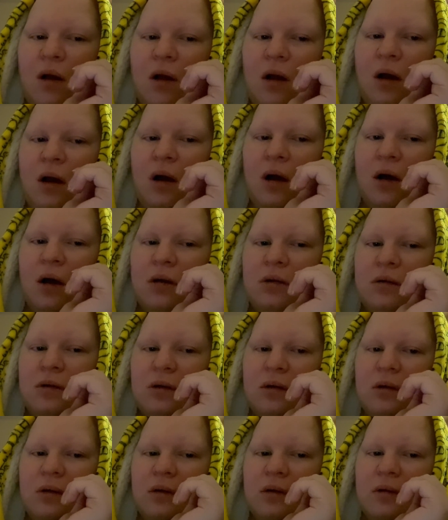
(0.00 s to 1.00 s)

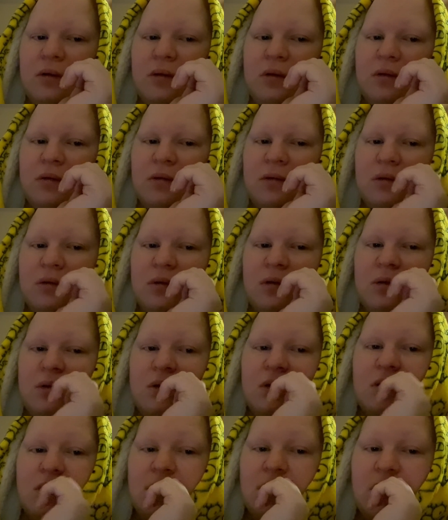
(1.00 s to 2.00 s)
on
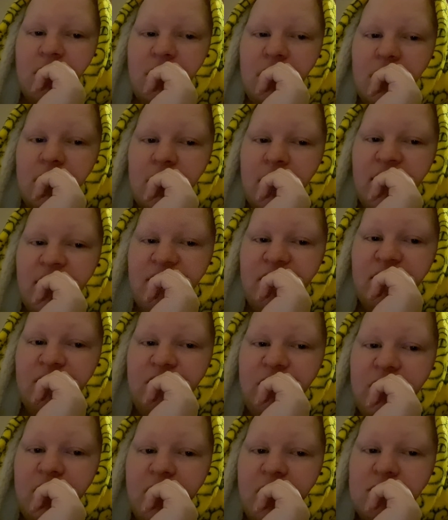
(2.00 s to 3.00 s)

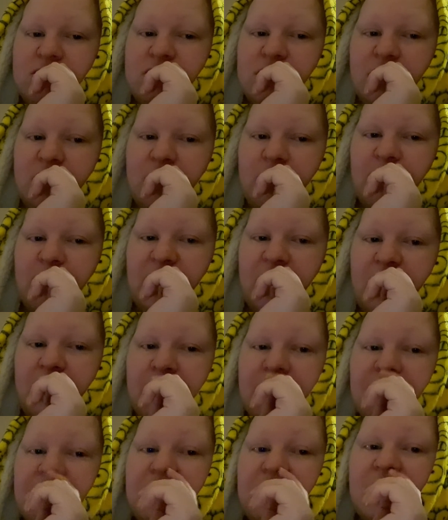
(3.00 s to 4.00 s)
11th of October
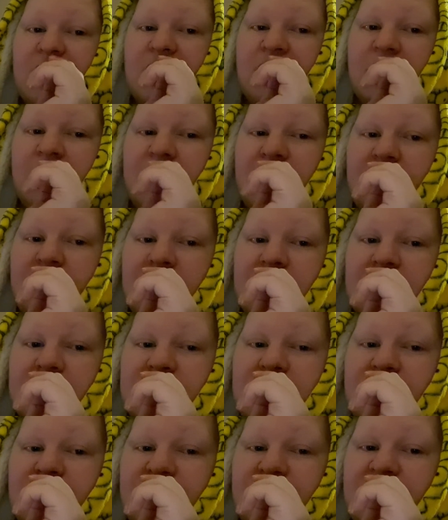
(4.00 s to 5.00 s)

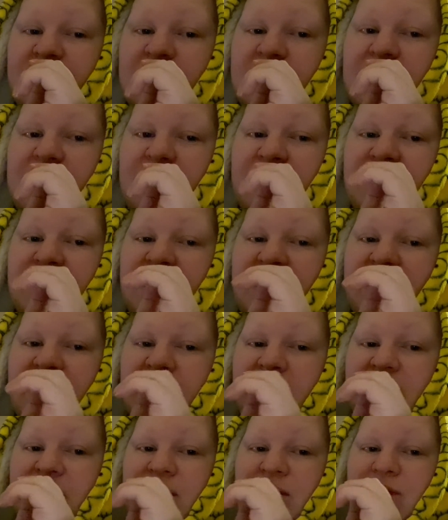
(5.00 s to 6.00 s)

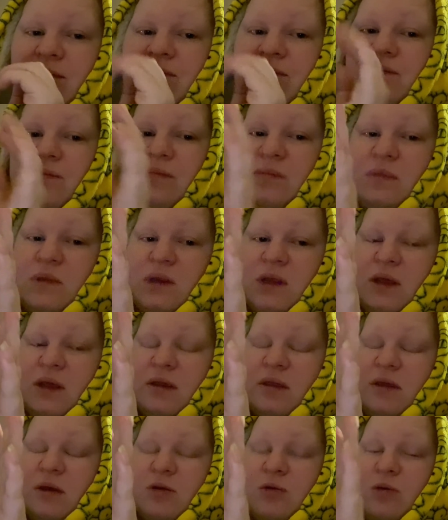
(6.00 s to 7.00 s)
2005, yeah,
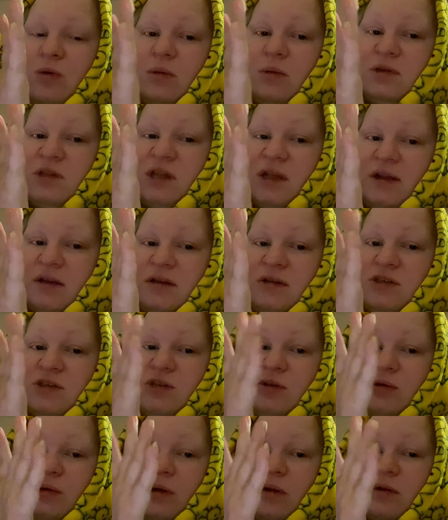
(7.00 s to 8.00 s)
that's what I was saying,
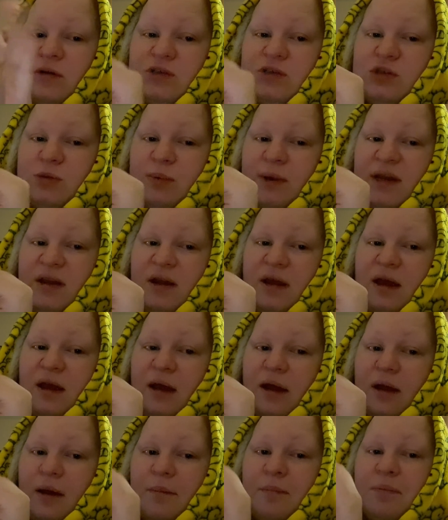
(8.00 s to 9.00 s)
she went
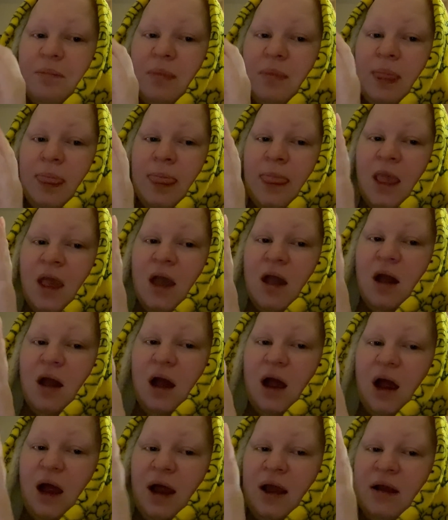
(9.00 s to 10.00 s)
out,
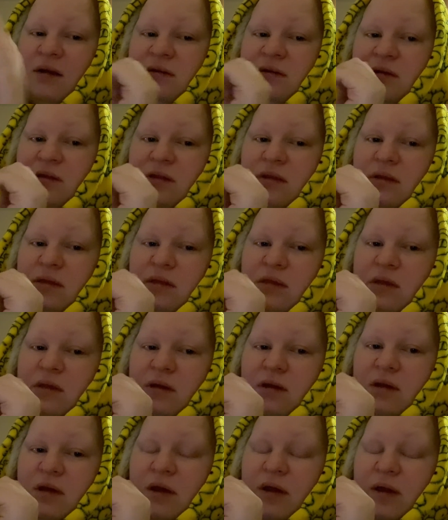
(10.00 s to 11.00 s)
and
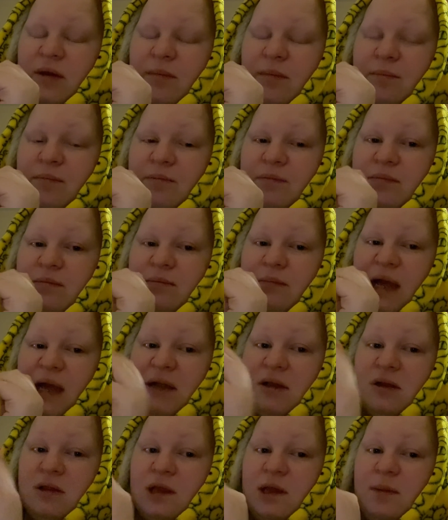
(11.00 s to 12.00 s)
the
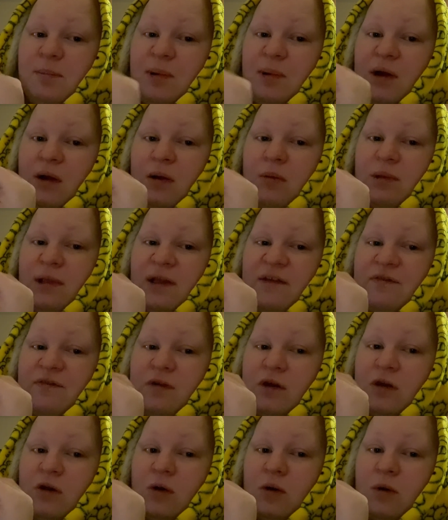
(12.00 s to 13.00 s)
Michael Lee Potter were left
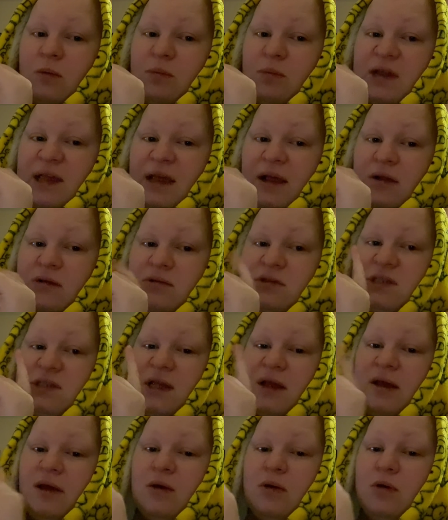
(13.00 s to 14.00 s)
at home with
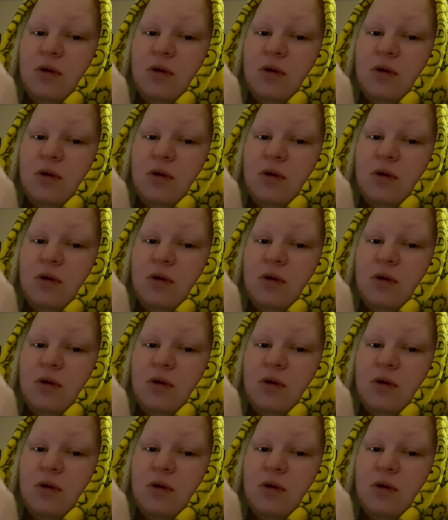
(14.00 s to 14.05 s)
Kelsey,